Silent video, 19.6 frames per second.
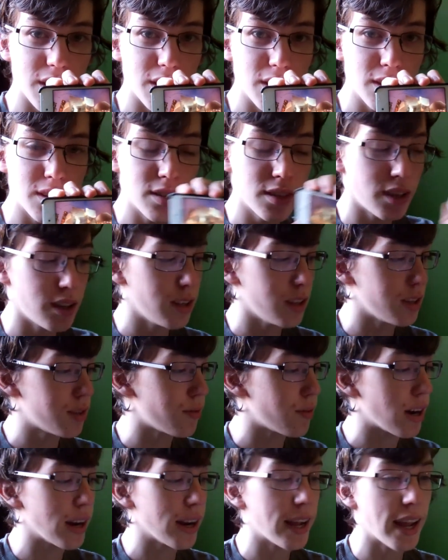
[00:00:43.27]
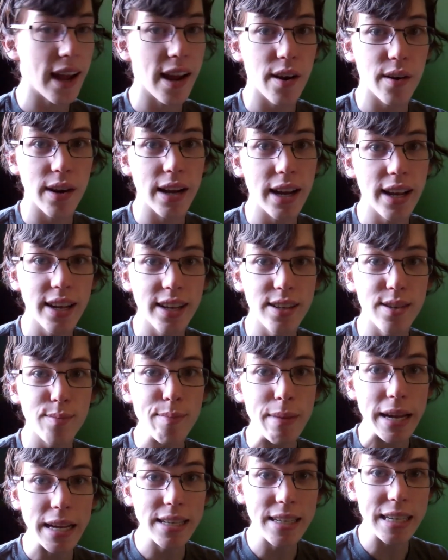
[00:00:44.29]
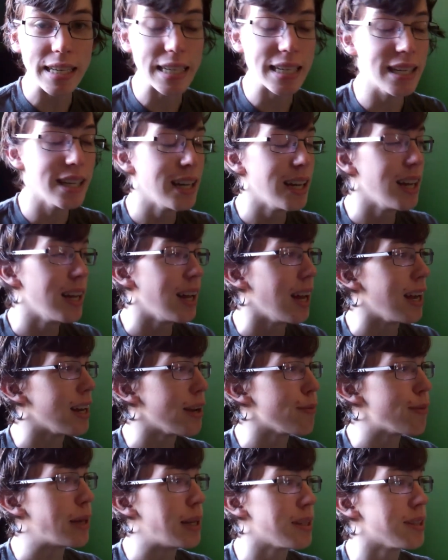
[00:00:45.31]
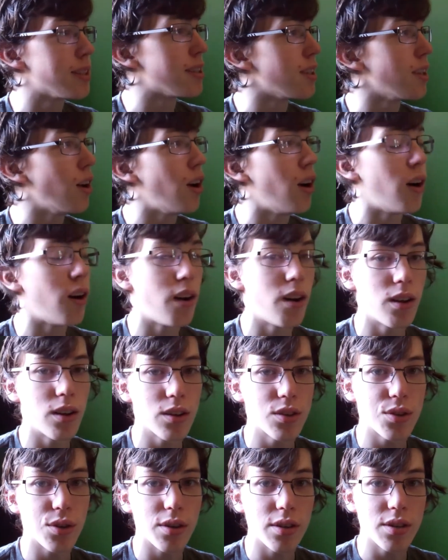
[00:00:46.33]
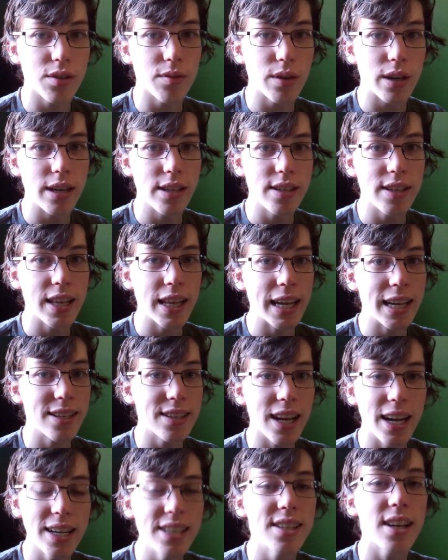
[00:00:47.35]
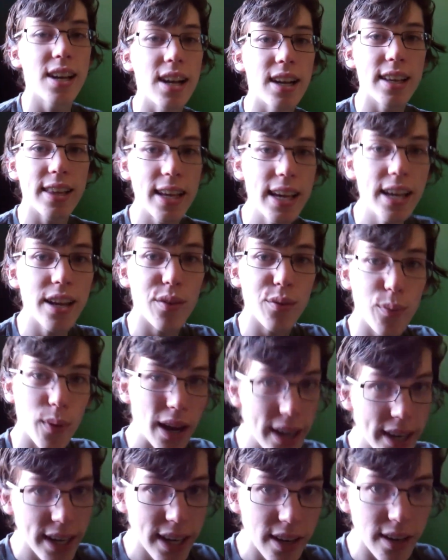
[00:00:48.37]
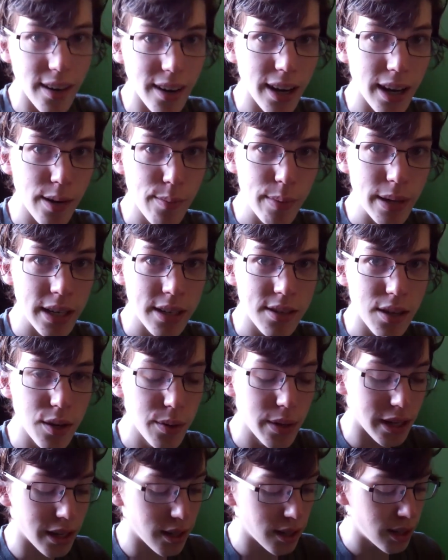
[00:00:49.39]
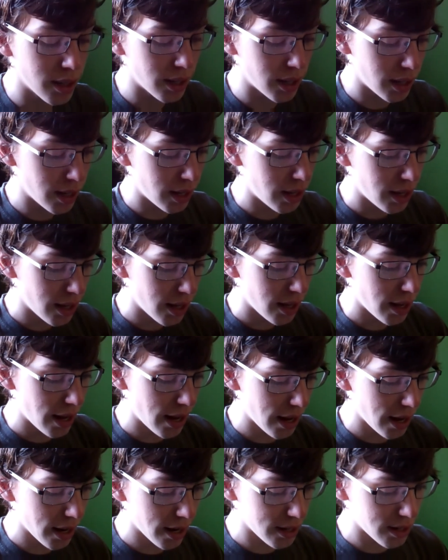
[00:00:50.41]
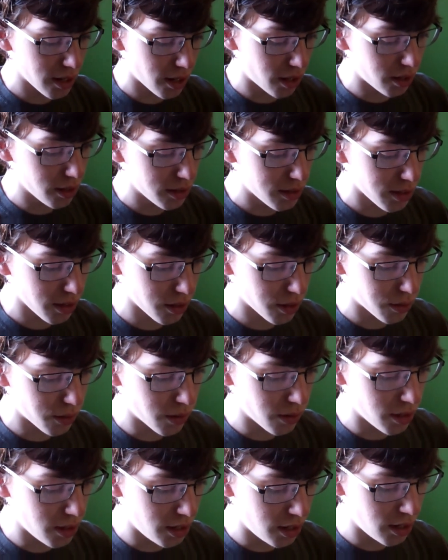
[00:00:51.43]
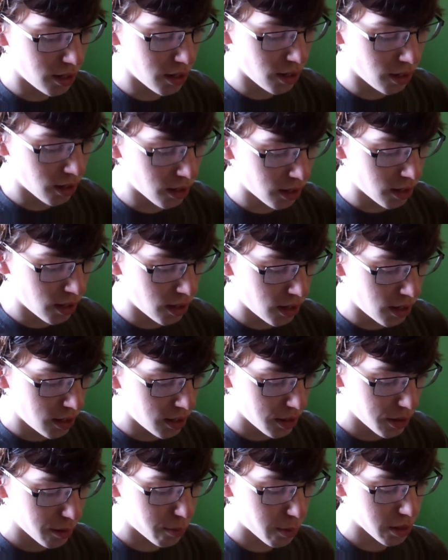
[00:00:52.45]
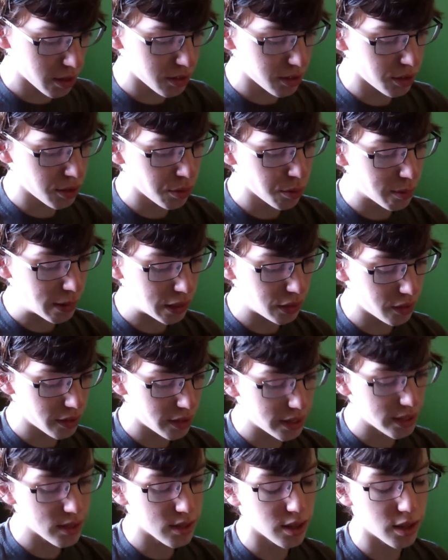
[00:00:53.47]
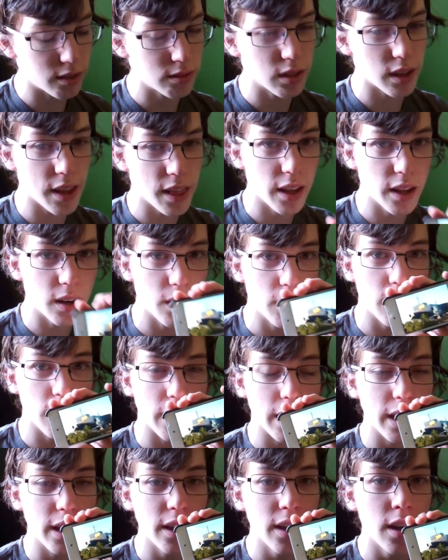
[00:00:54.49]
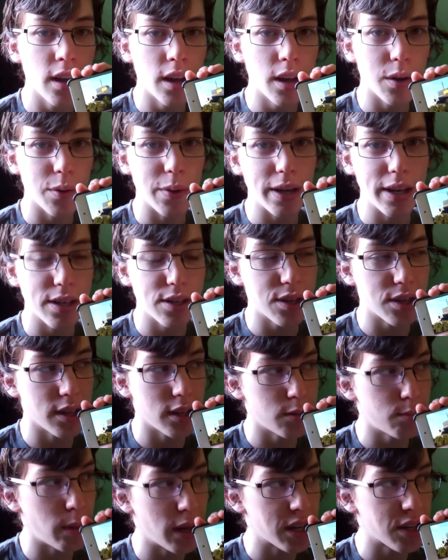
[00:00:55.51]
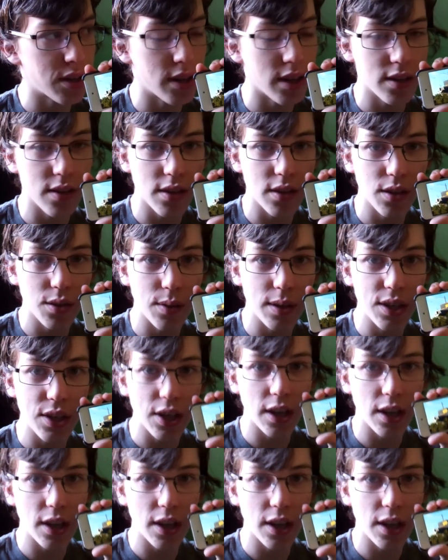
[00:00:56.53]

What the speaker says: Hall? It's Frank Gehry. He's amazing, and he builds all sorts of crazy things, and he's got a thing right here in Minnesota. And also, the person who built this lovely little thing, which this picture doesn't do it